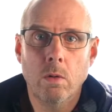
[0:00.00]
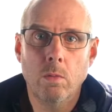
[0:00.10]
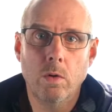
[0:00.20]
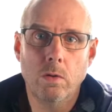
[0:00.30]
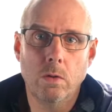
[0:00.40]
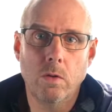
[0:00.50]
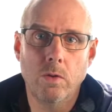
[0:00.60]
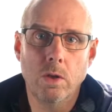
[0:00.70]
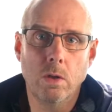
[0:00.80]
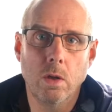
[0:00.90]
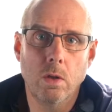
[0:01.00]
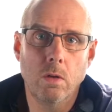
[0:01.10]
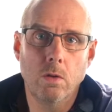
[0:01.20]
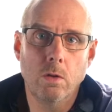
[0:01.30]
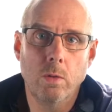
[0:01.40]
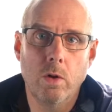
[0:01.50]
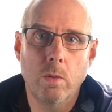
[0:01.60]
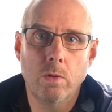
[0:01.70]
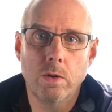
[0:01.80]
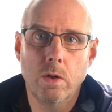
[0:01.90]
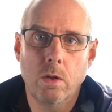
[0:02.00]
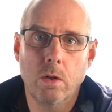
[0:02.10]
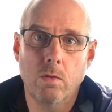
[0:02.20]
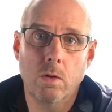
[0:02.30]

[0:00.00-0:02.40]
but sufficiently long to be representative.